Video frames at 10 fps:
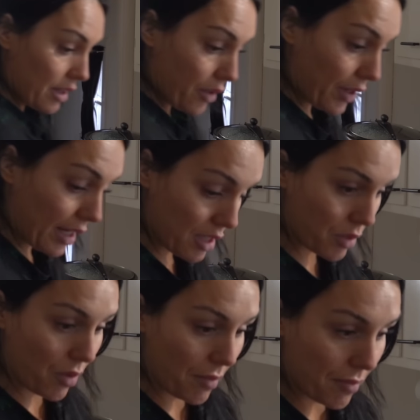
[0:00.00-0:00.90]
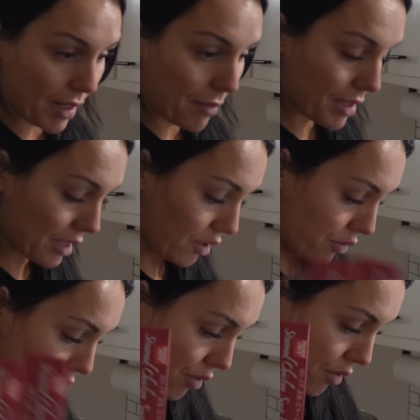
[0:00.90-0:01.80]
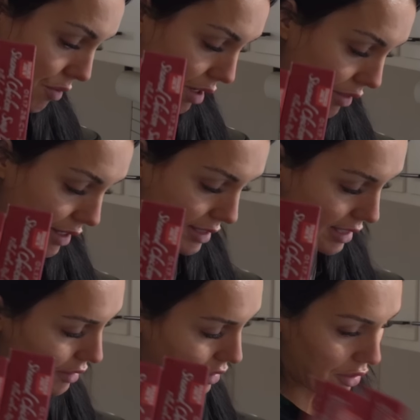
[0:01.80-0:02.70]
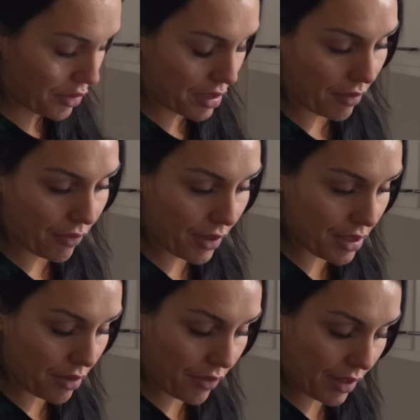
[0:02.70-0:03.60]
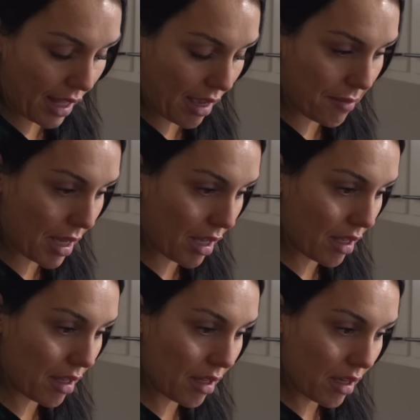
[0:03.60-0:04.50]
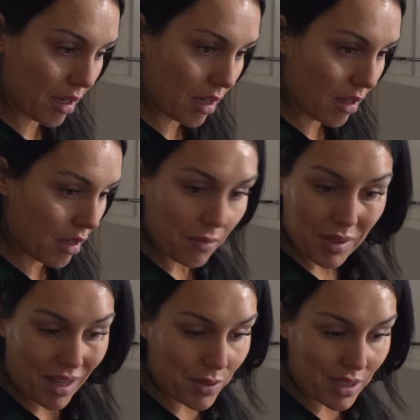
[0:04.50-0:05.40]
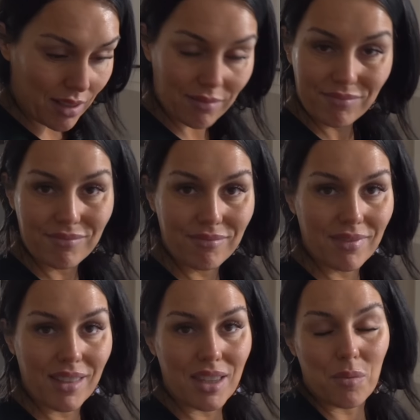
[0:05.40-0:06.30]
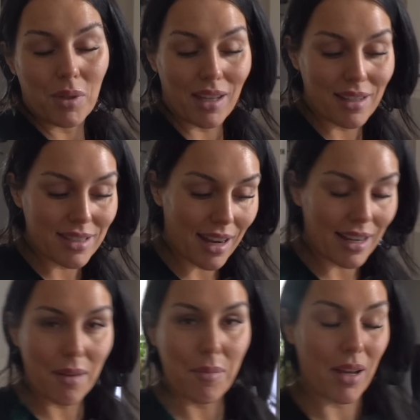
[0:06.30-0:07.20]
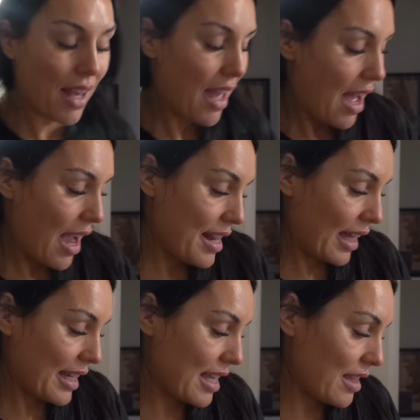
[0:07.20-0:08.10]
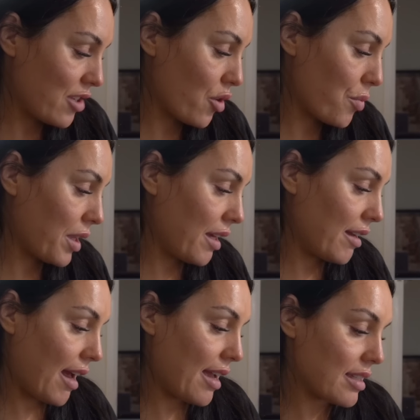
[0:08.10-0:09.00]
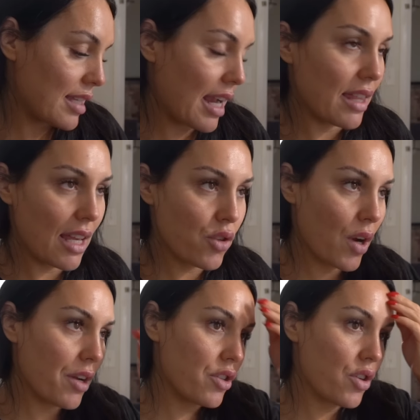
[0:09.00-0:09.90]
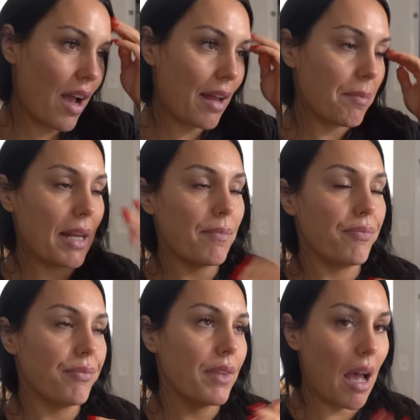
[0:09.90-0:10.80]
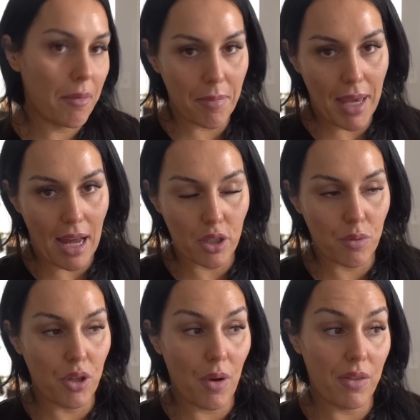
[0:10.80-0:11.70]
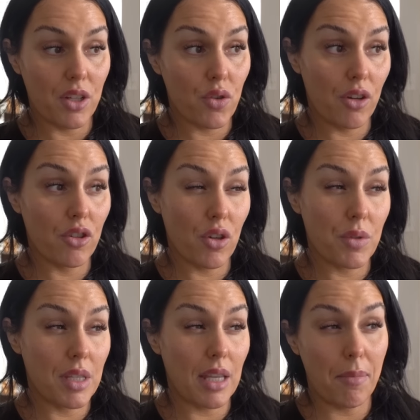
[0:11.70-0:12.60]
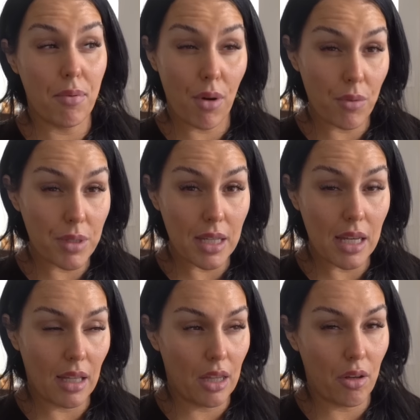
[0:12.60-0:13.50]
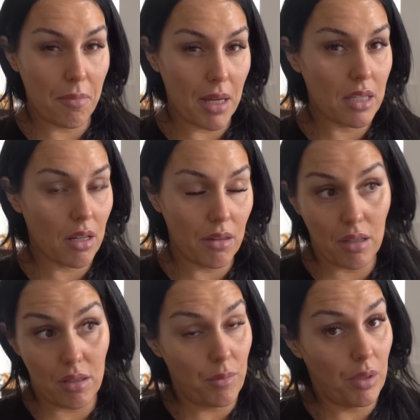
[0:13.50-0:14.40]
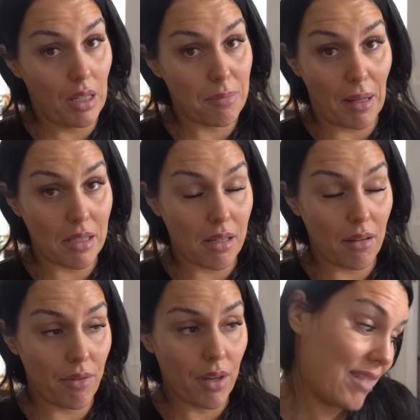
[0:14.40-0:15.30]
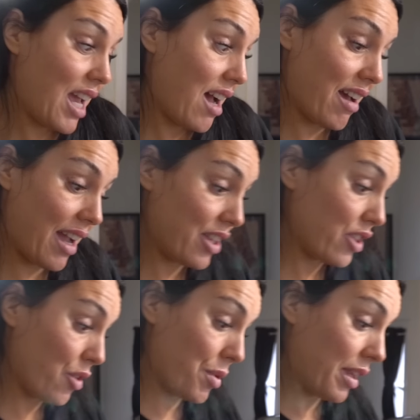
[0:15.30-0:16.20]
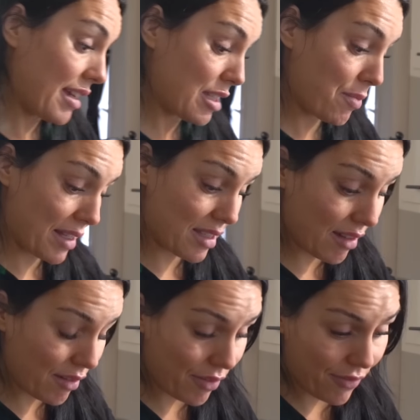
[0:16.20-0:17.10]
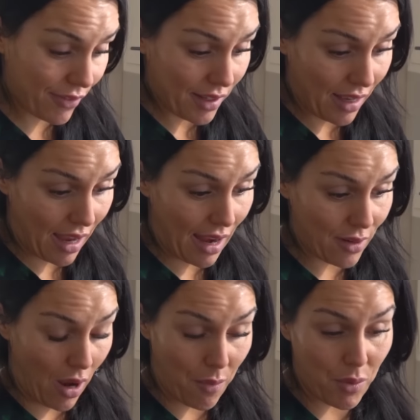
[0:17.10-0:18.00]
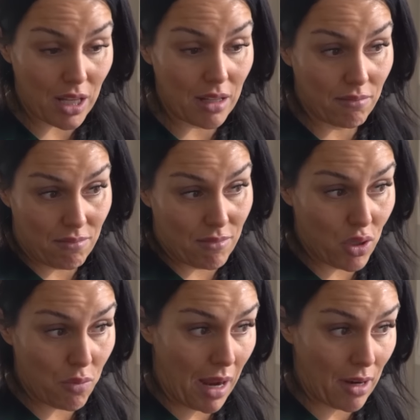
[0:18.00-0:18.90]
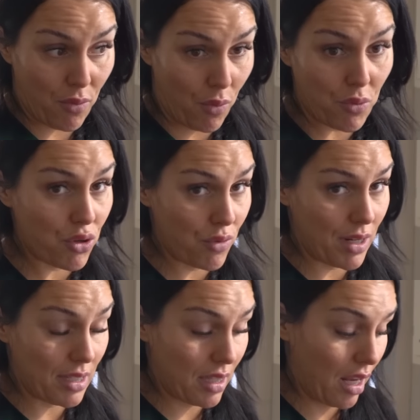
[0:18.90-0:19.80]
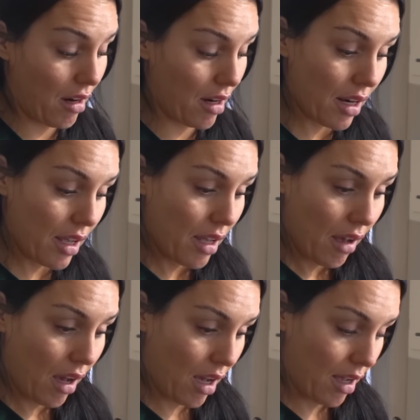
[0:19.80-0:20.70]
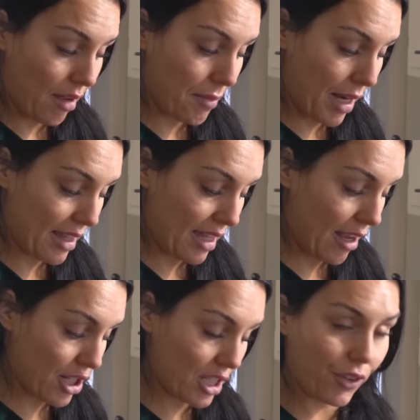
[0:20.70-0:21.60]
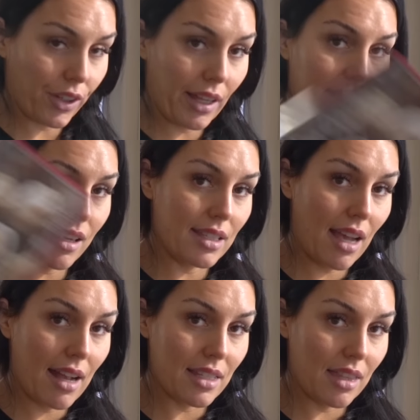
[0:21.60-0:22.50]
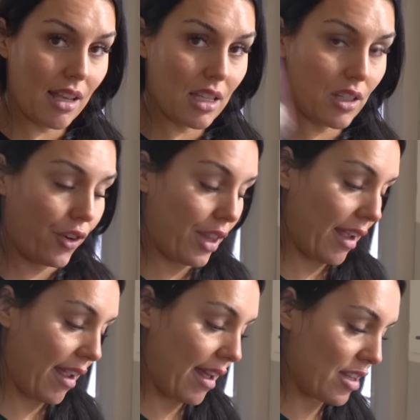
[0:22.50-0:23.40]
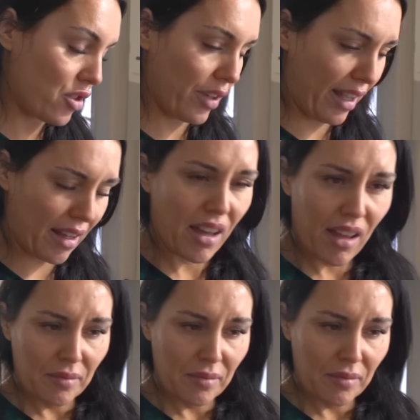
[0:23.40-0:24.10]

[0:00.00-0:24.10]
they'll get into them, but I'm just gonna go throw these downstairs in the freezer for them. But that was it nothing really exciting, but I like I said, these are really nice. I think Trader Joe, I mean, I'm gonna be honest with you, I think Trader Joe's is like protein, like their meats, I think it's really expensive. Yeah, I think they're really expensive. I, I wouldn't do my groceries there. Um, but I think just for like these kinds of things for the kids or like